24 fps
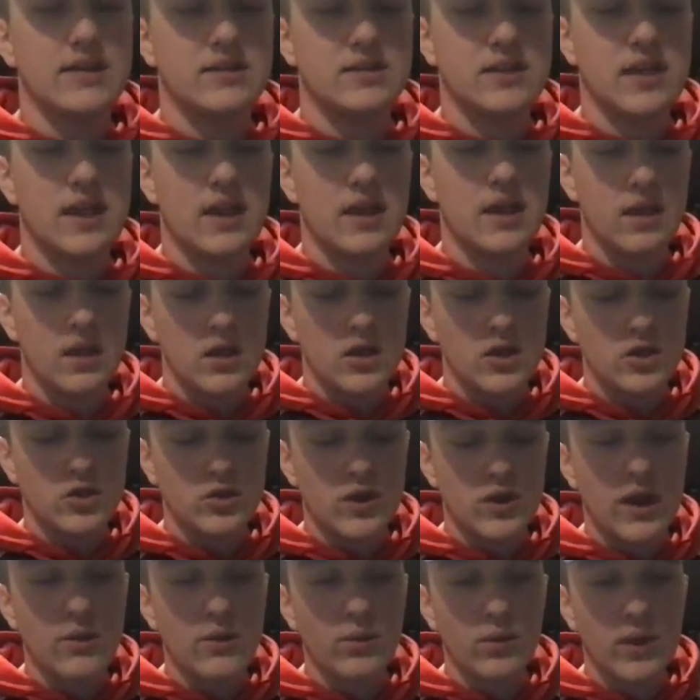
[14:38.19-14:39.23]
Say,
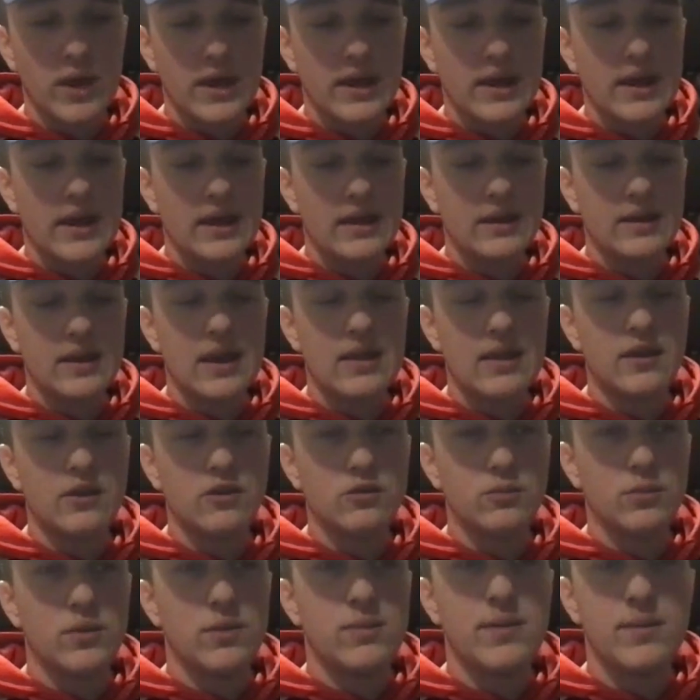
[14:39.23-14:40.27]
and there
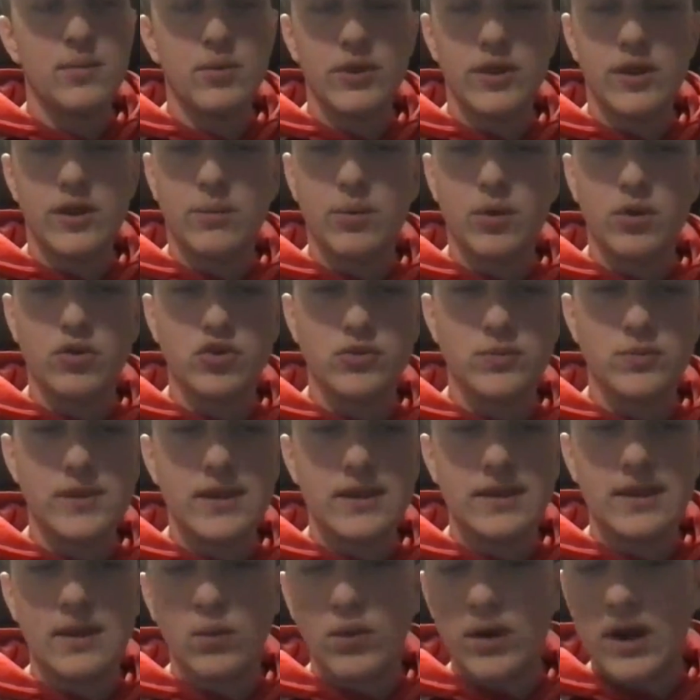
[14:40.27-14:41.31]
will be people that approach me
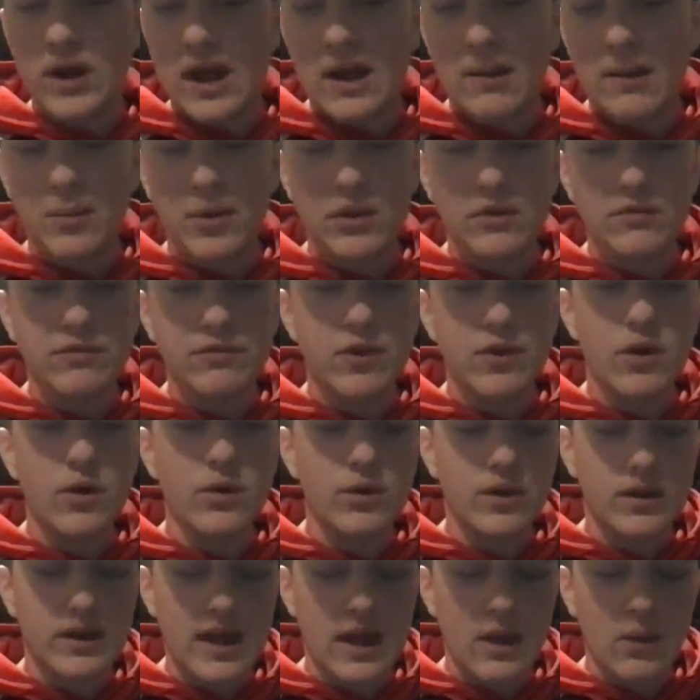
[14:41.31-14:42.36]
and they want to hop on the
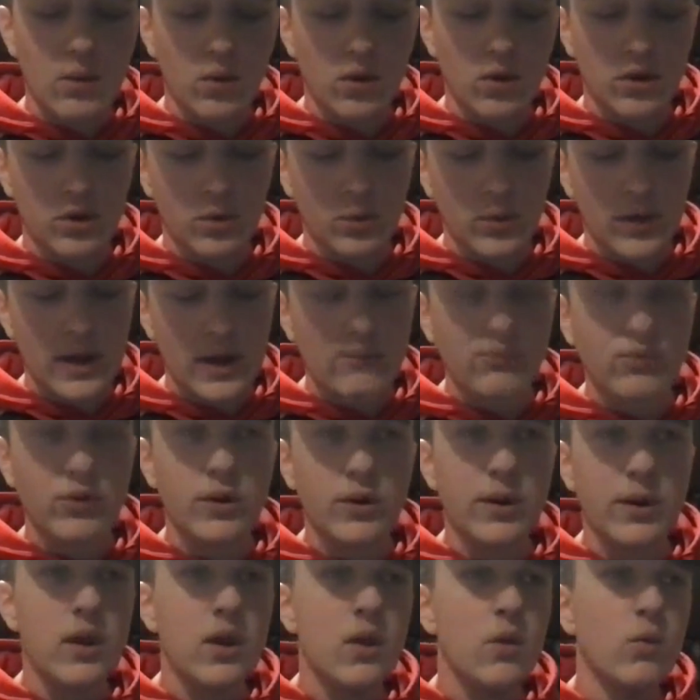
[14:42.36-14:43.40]
phone and network or
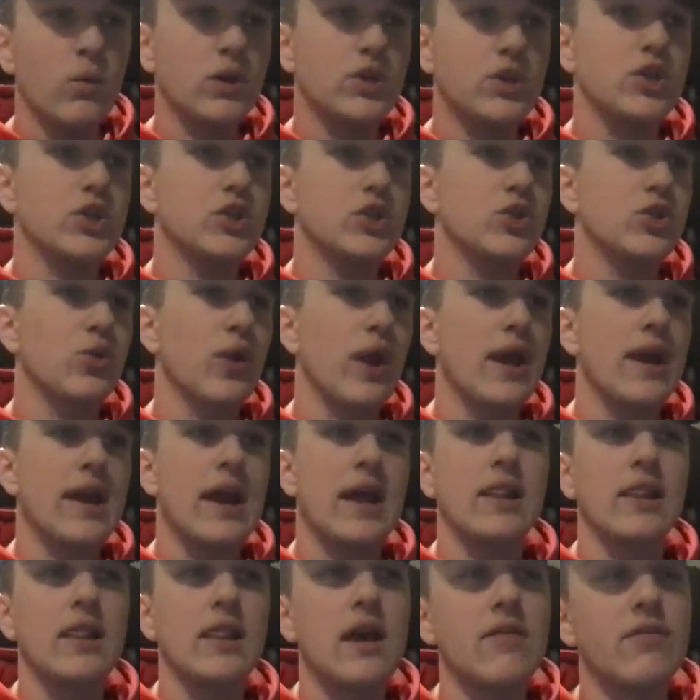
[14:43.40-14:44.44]
whatever, which is great. I
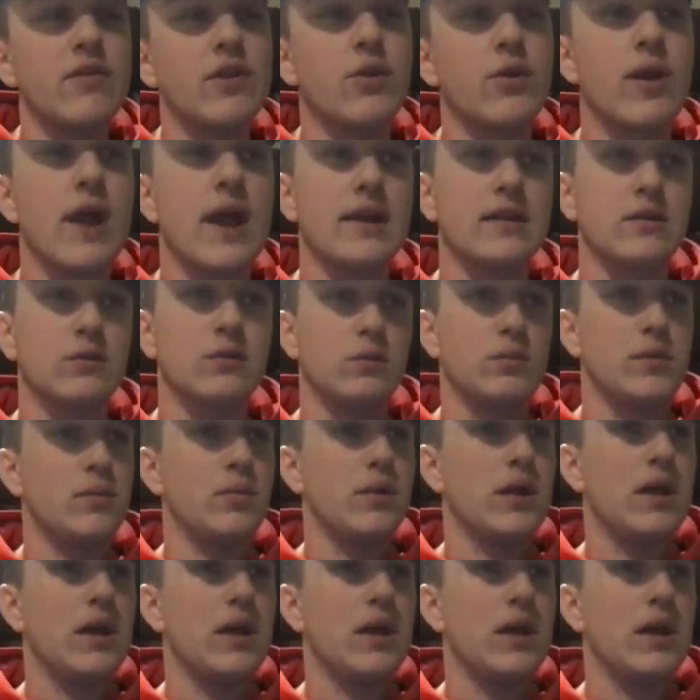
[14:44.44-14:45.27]
love interacting with people.